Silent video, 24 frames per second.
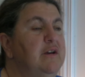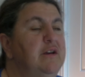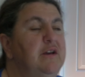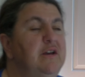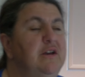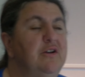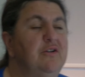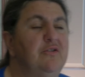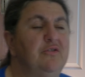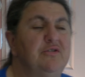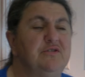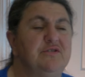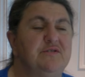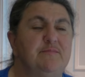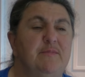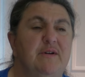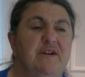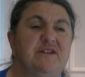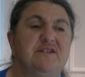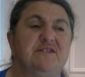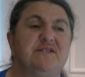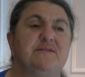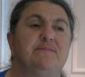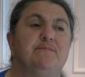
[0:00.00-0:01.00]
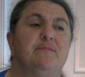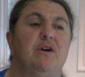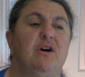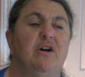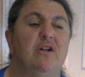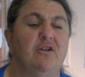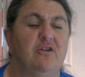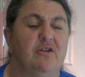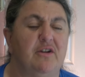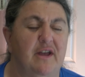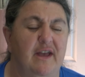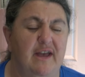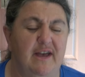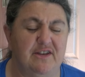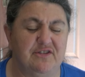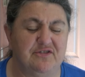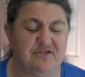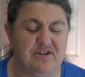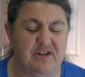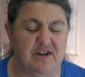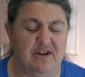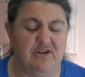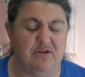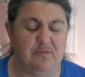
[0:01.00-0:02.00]
Here is my smaller
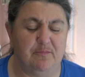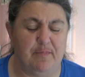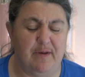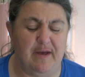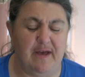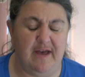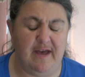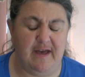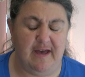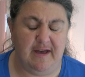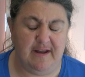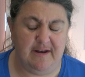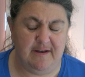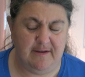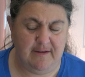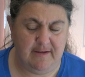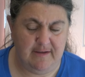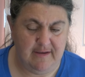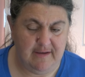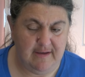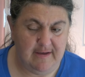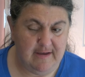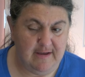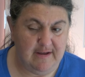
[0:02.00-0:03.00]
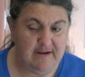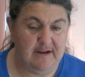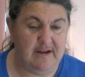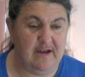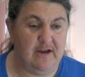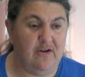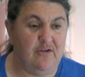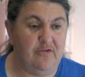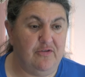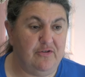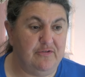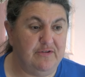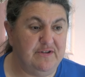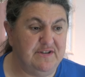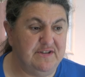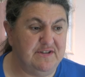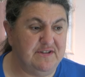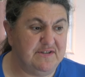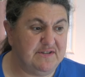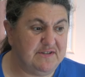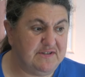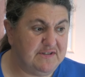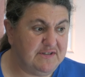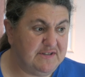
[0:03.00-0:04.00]
cast iron pan. Now there
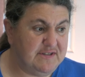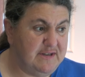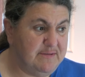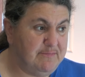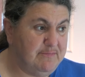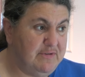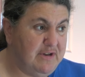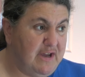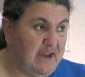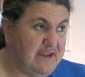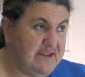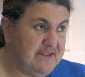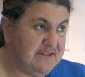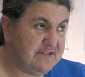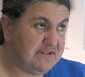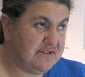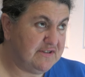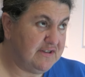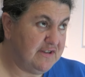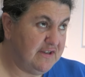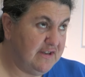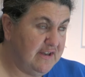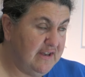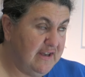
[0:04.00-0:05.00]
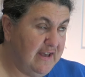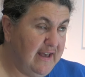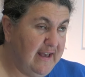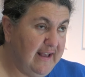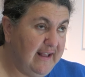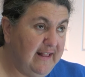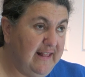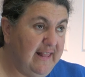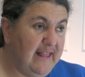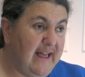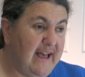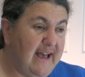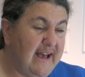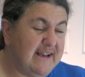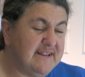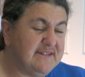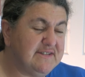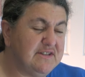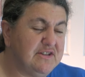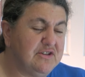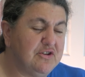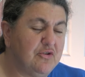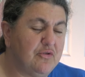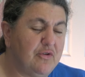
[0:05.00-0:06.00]
is some nice
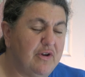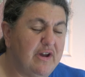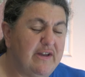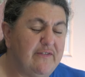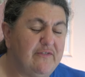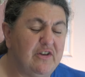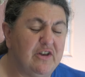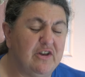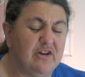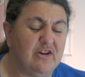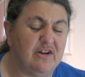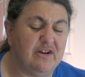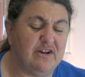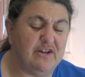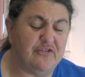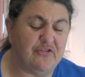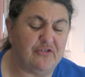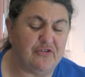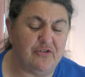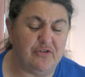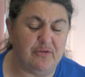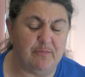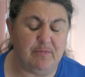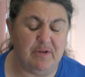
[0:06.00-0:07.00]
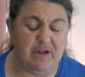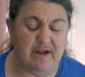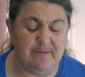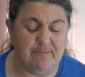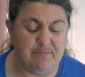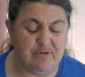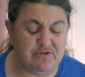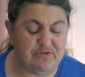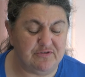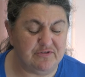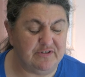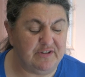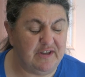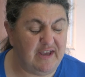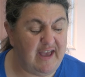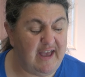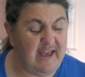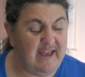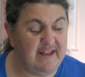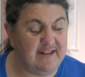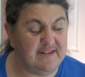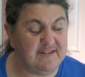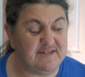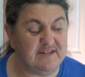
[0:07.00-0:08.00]
glass engraving on it, so the blind person
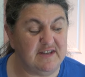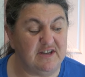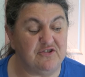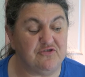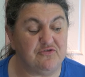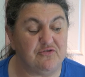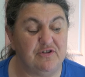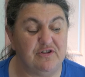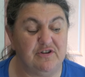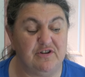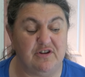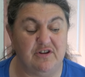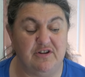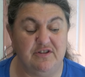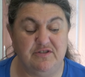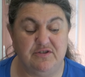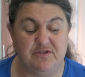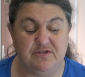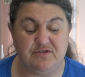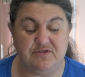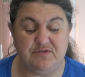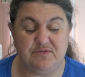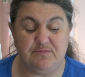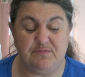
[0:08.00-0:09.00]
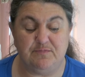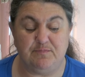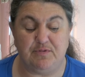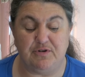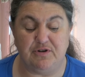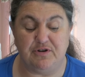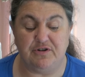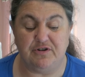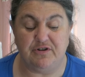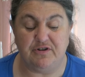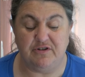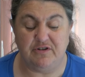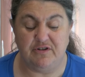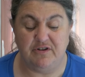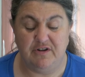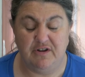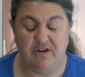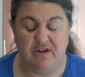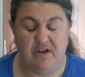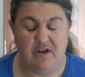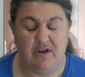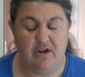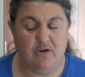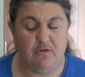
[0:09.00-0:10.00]
can center it on the burner
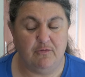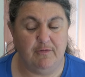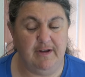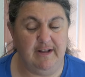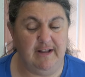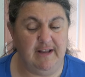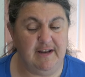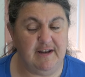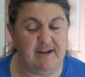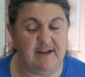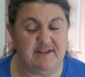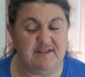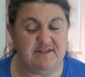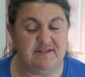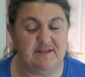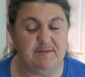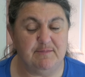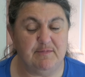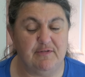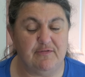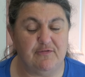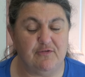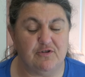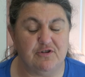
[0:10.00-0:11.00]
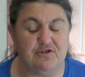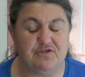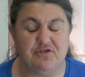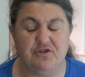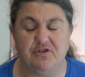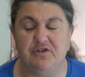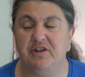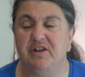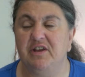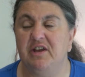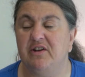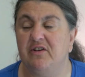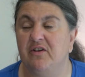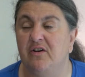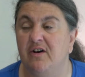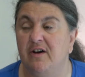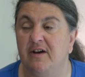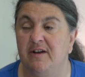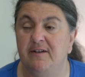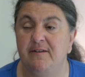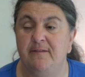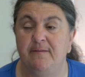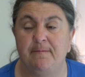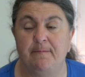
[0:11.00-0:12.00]
really nicely before turning it
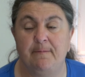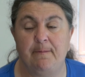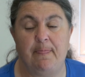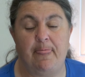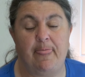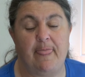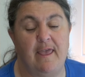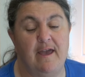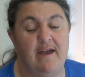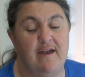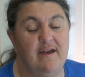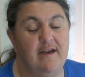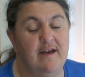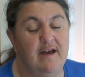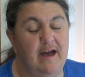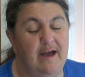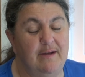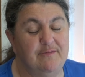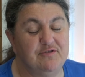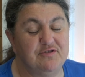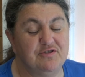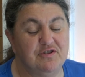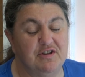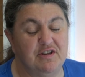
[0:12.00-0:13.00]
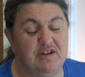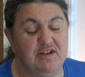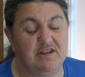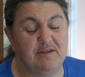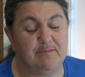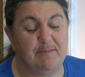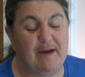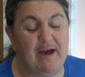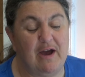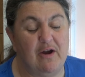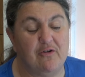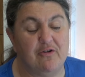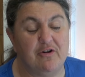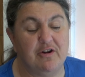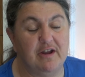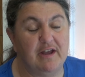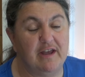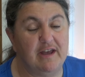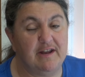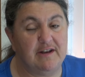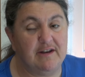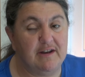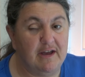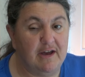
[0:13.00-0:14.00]
on. I'm just going to hit the power
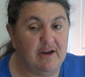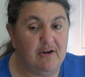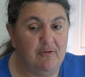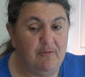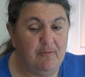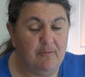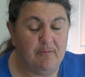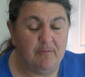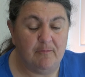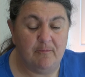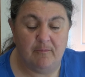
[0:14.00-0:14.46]
again now.